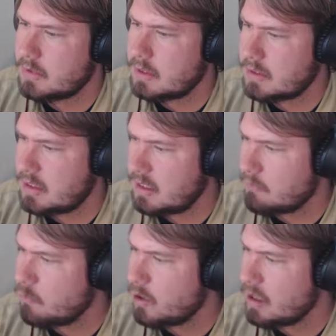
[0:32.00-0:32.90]
does
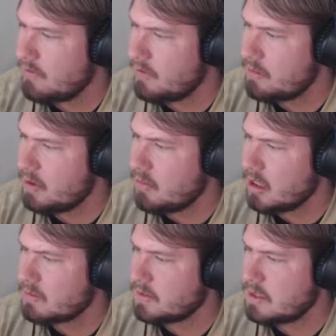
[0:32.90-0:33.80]
it work if we put
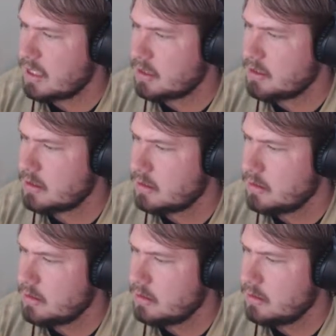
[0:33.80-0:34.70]
multiple stakes?
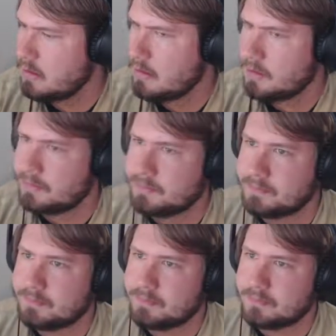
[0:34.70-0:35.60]

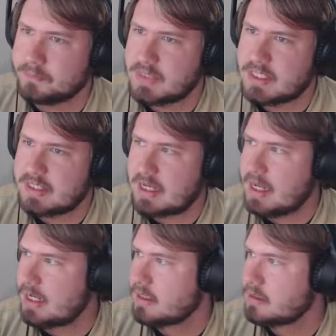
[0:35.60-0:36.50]
Mmm,
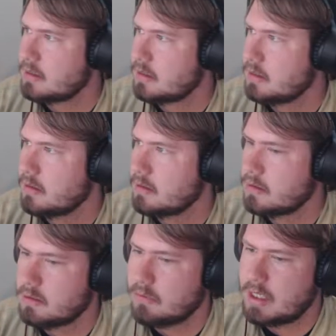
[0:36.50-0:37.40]
stakes.
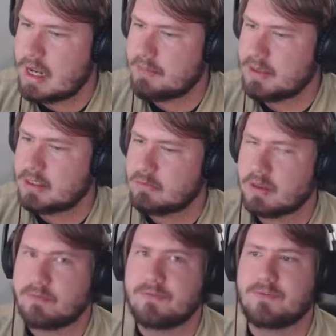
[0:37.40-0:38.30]
What happens
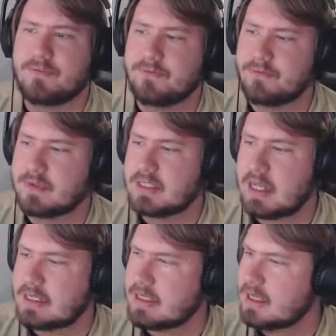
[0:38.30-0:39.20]
with
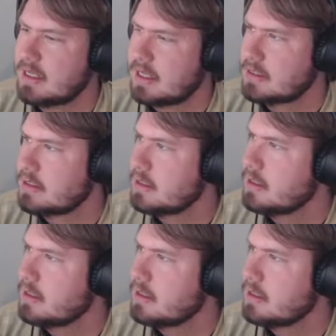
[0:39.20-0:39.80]
stakes like this?